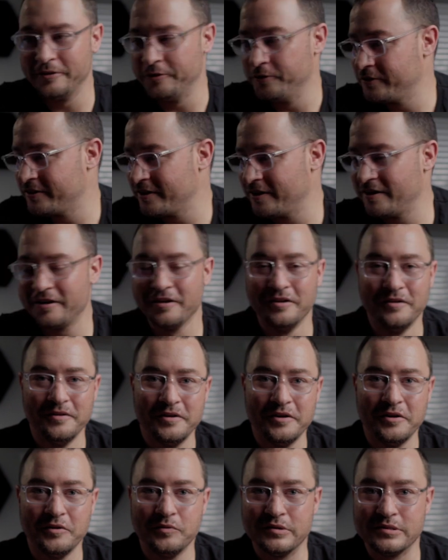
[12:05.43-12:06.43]
Luca
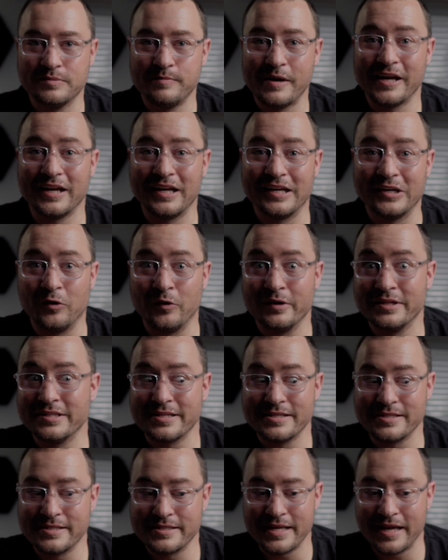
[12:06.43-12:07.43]
was making
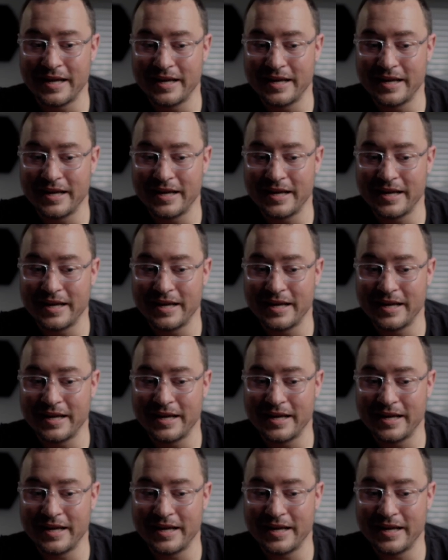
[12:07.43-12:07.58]
noises,